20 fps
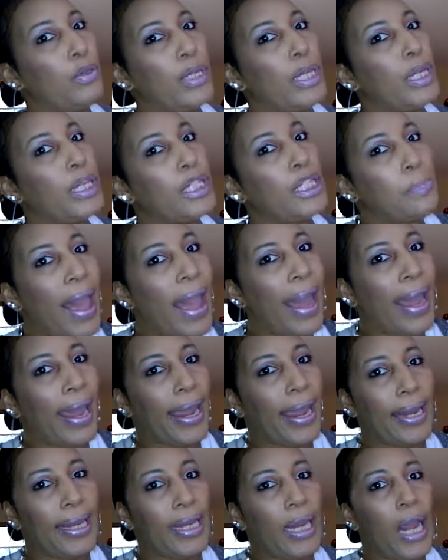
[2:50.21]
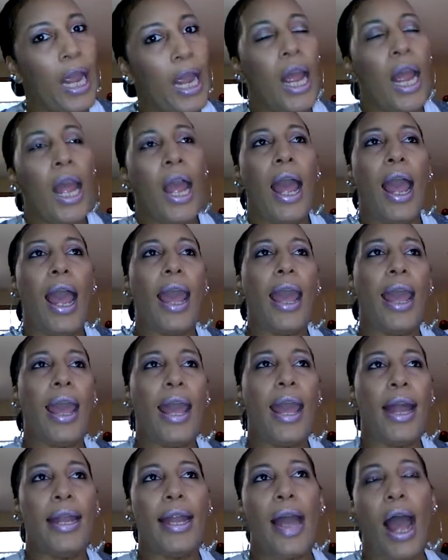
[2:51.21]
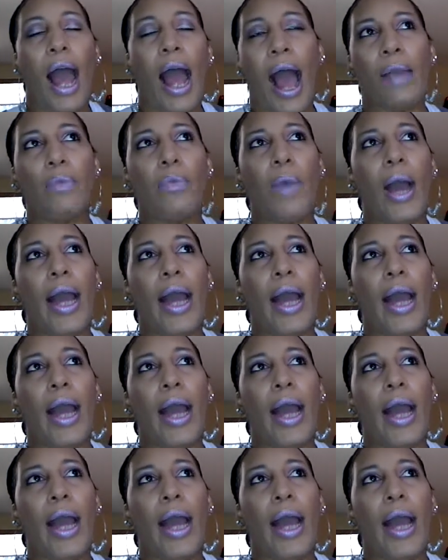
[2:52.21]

beauty is pain and I